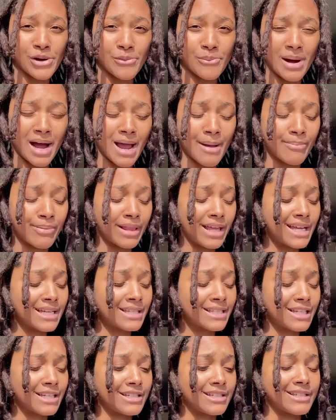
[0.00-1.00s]
My
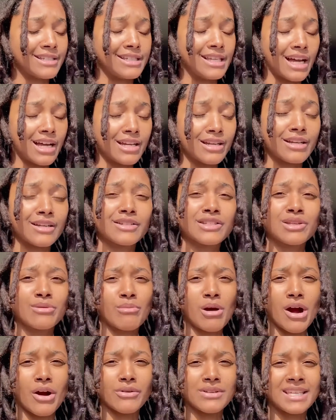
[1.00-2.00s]
place is done
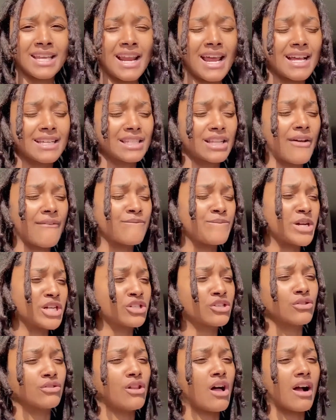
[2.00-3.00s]
tomorrow. Today is an
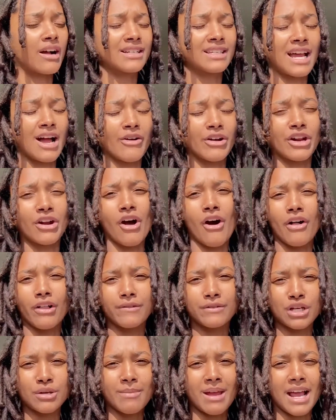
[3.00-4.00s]
official lockdown in all of
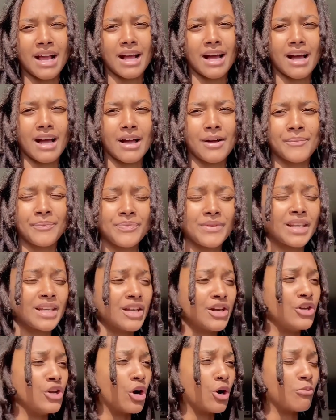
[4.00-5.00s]
Jamaica.
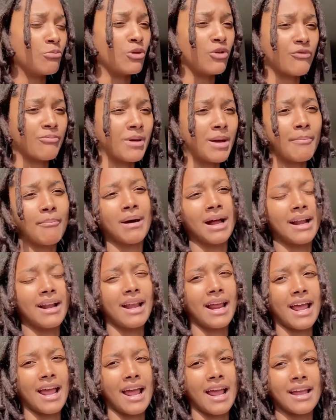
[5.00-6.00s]
No movement
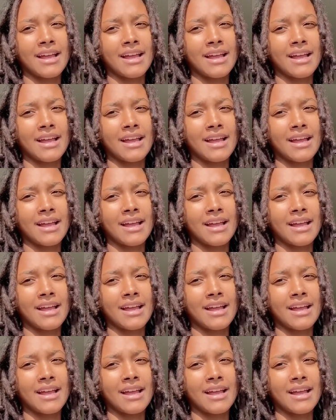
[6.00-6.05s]
Monday.